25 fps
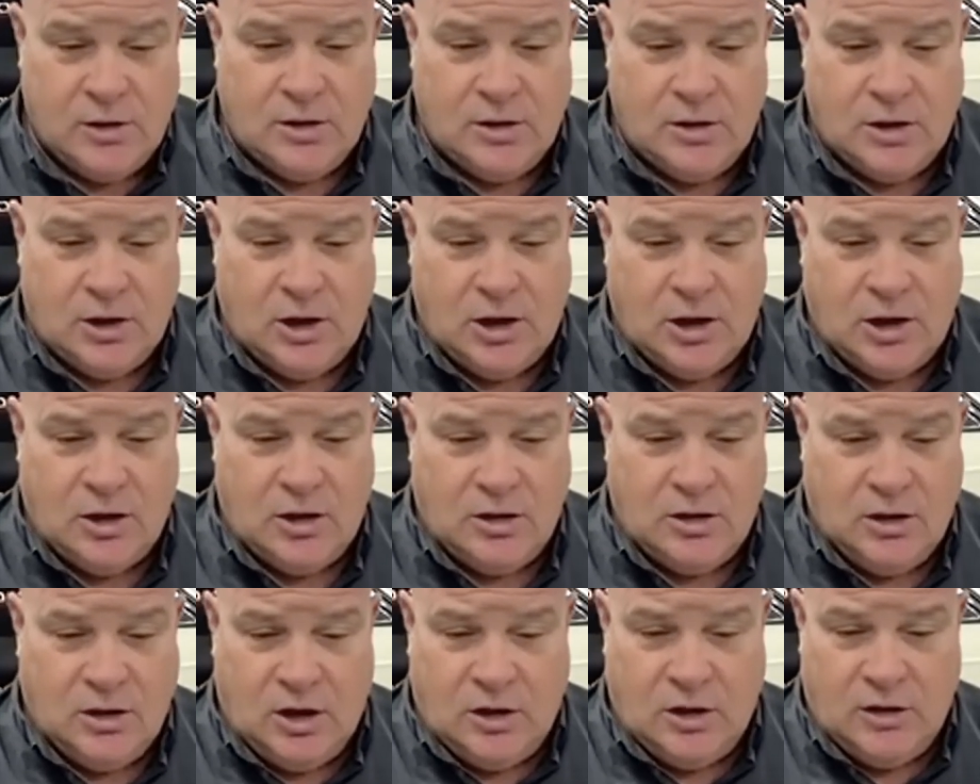and
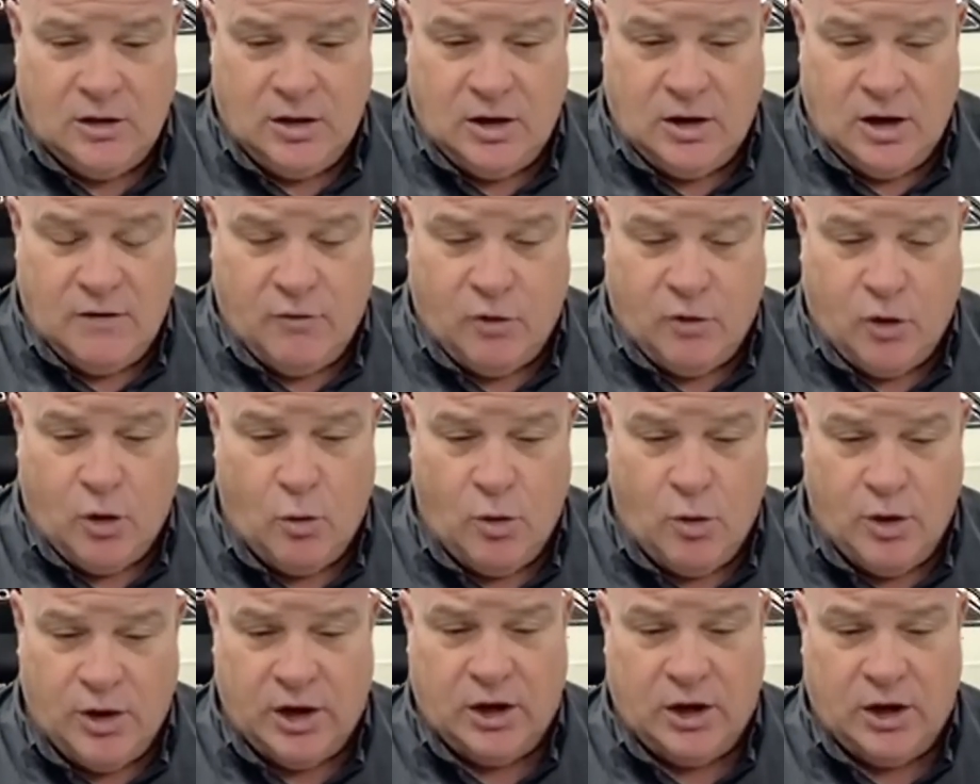they've all
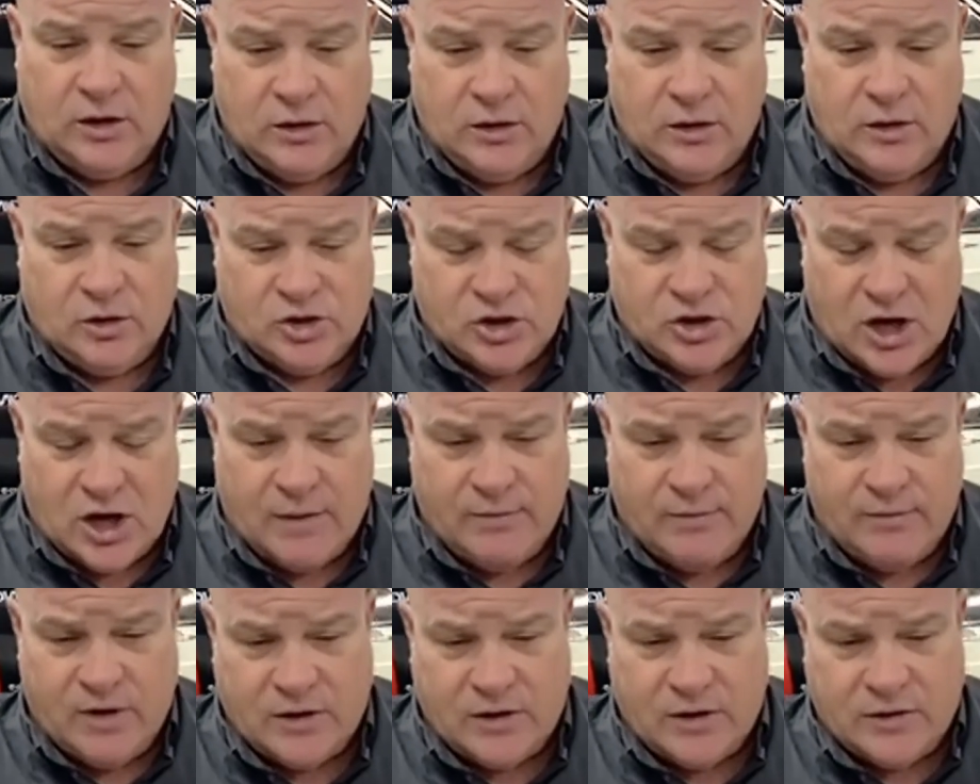went in and did their job
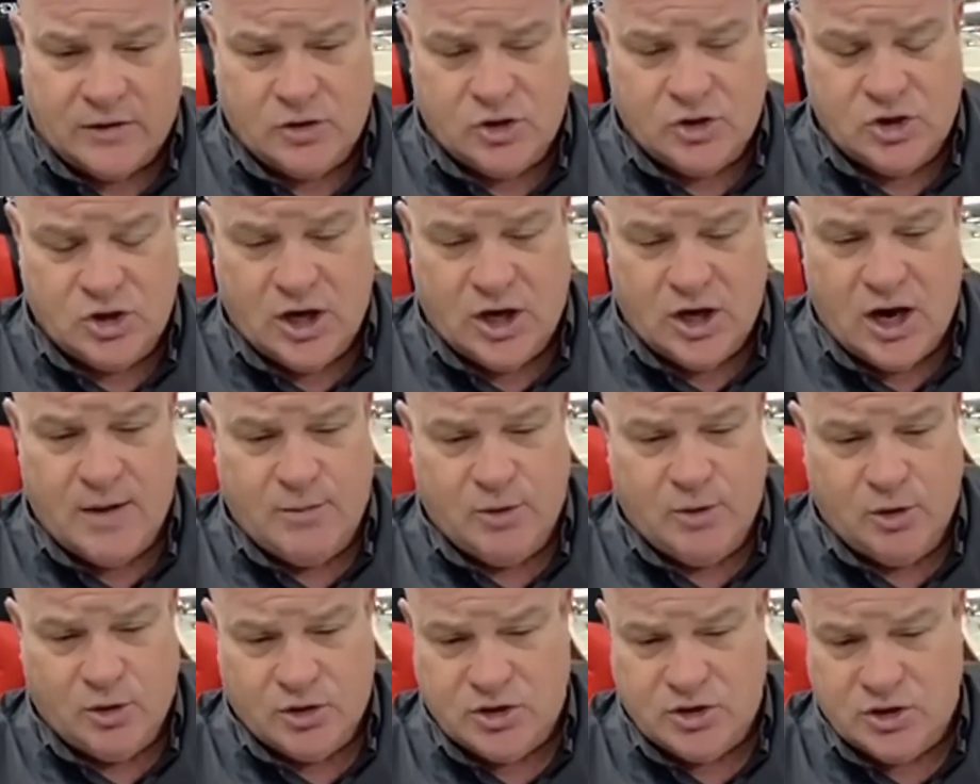and got their GI
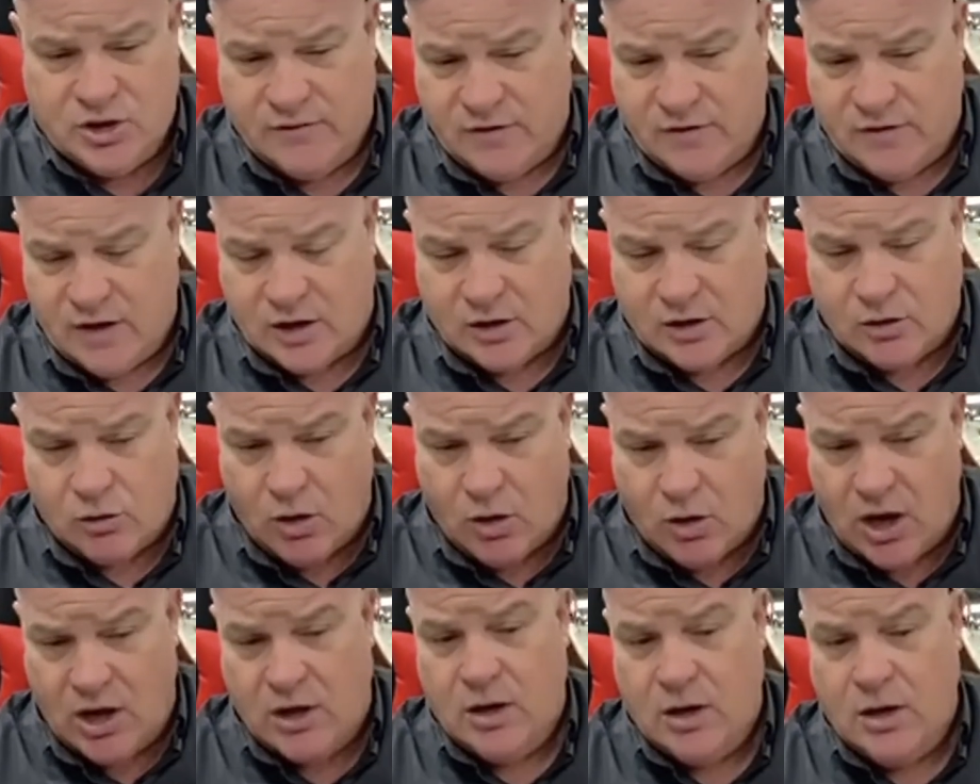Bills, and they've got
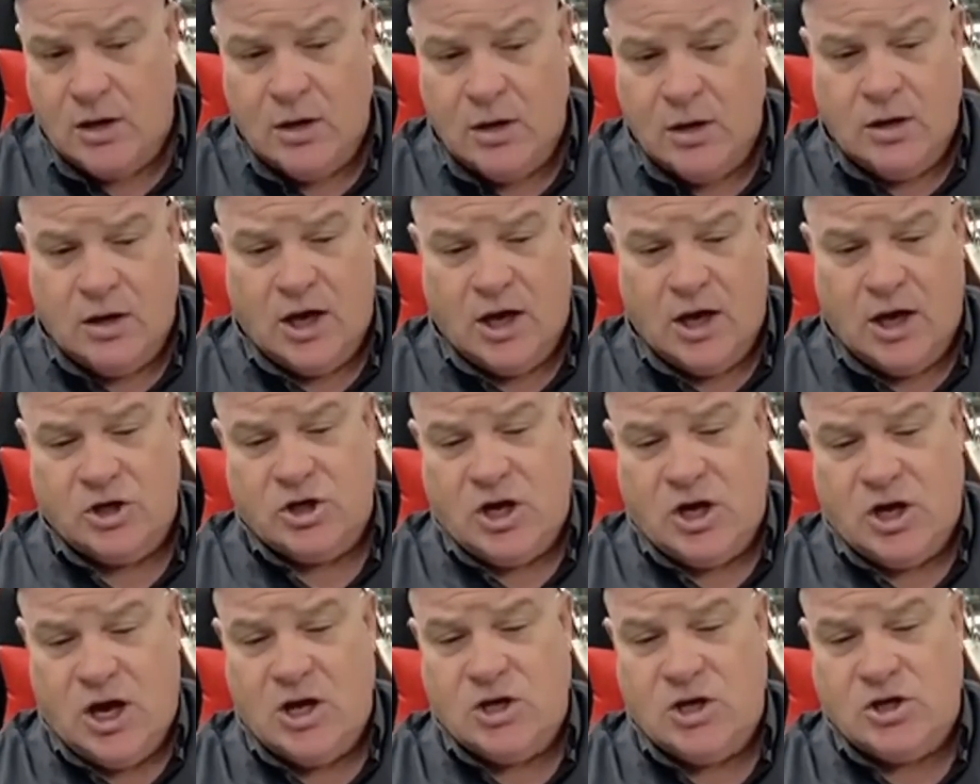great
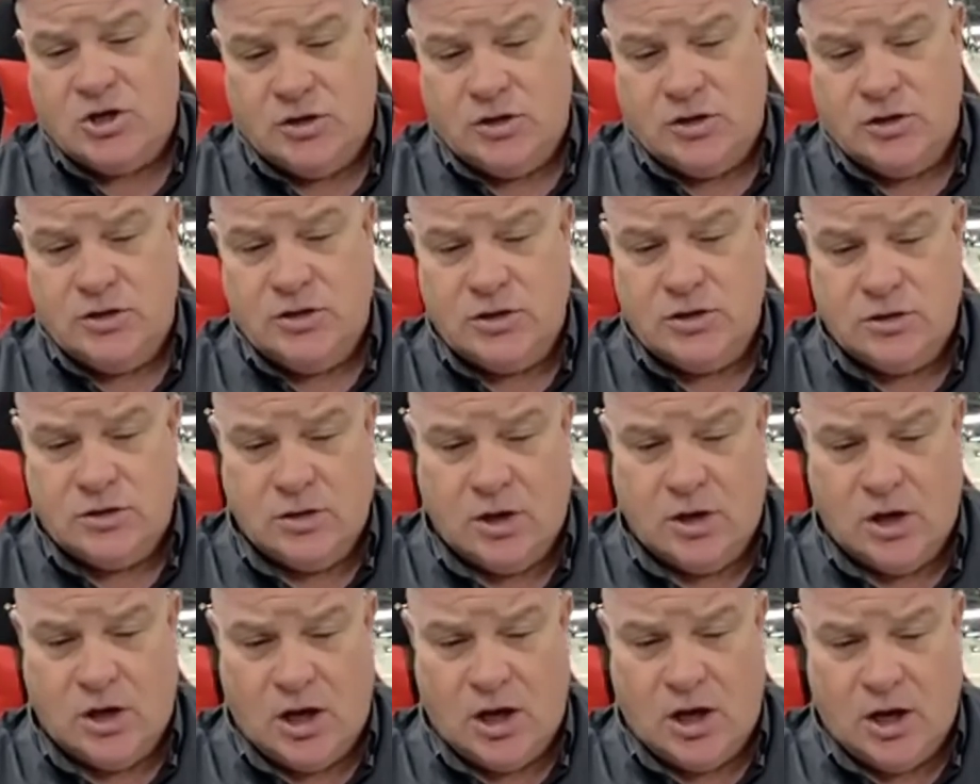educations
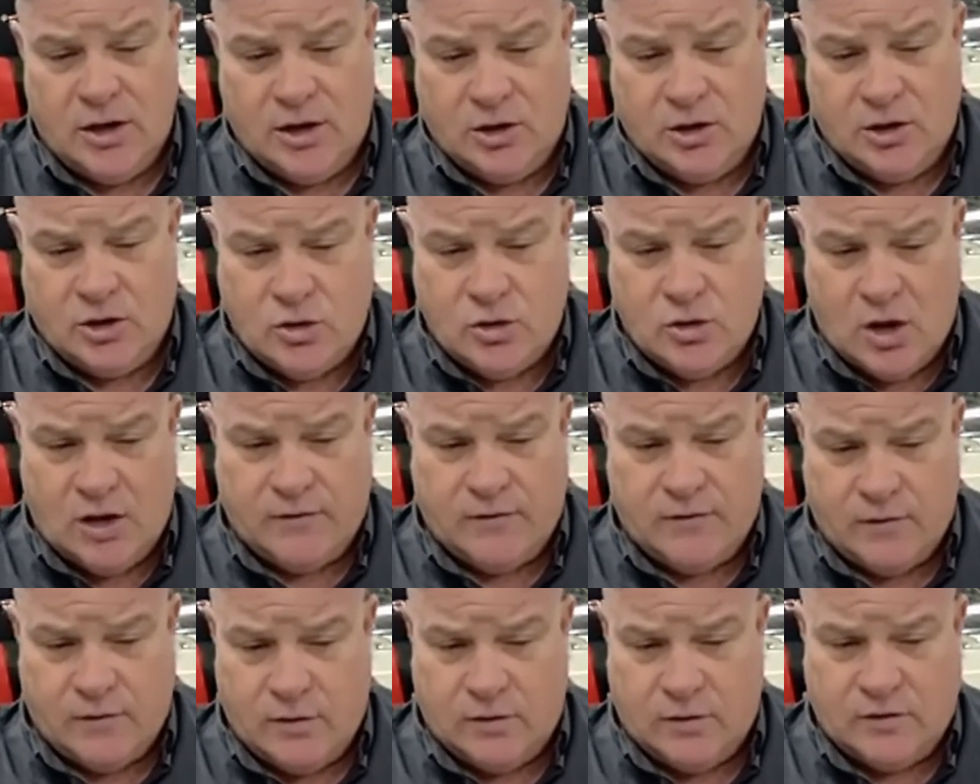in trade
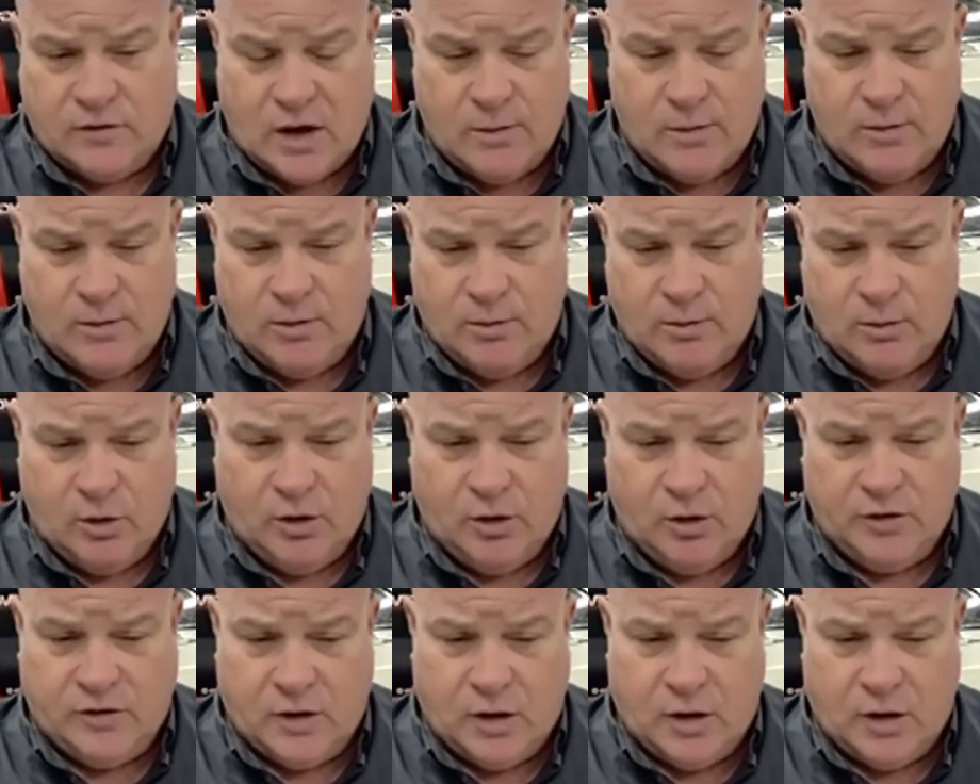for their time in the
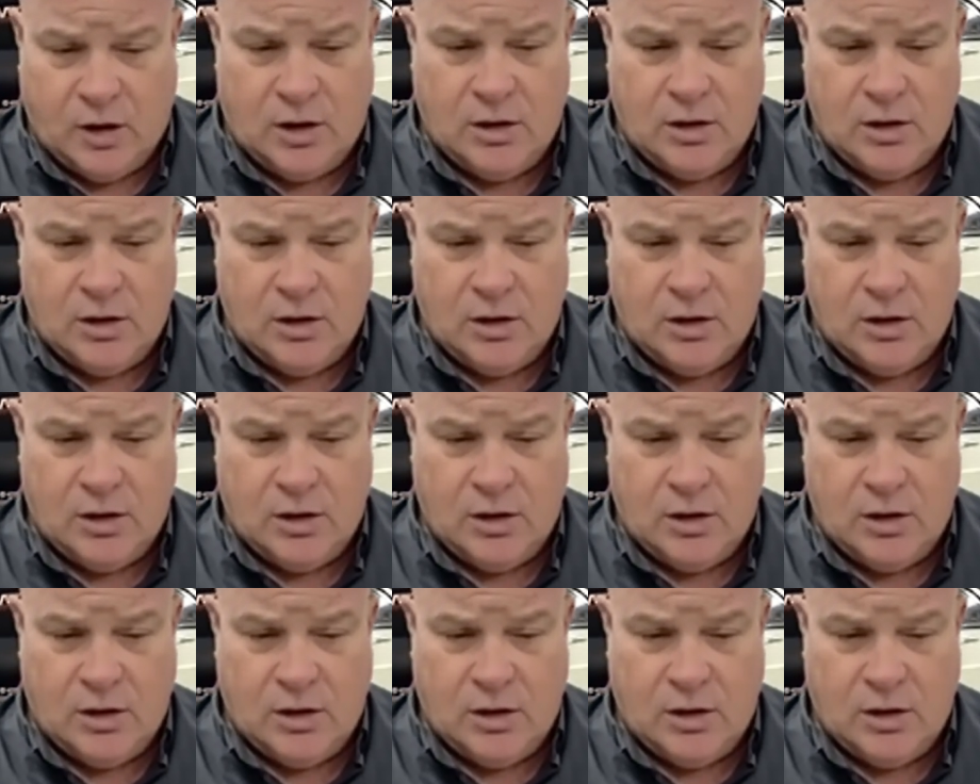military.